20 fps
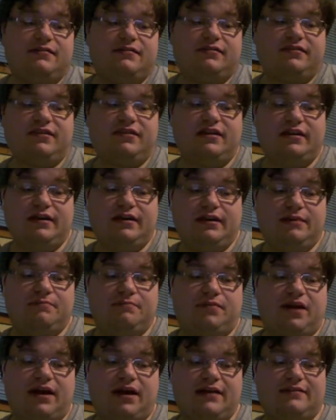She
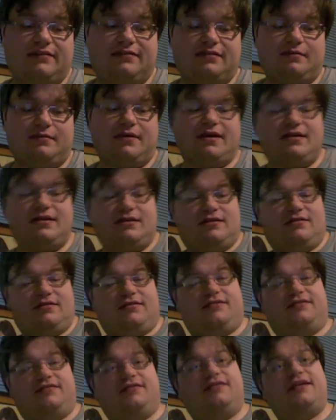pressed the
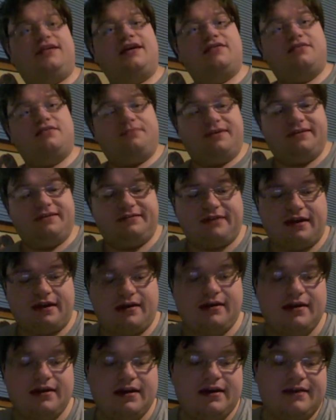button to get the
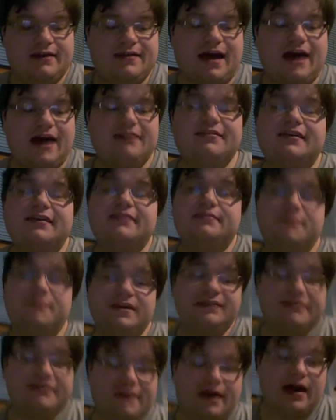pizza. The house gets
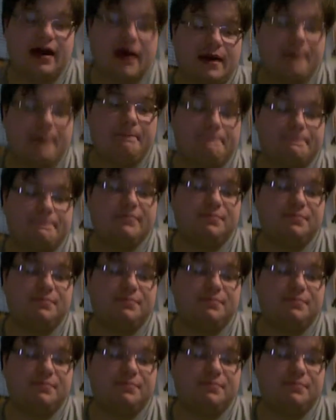pizza.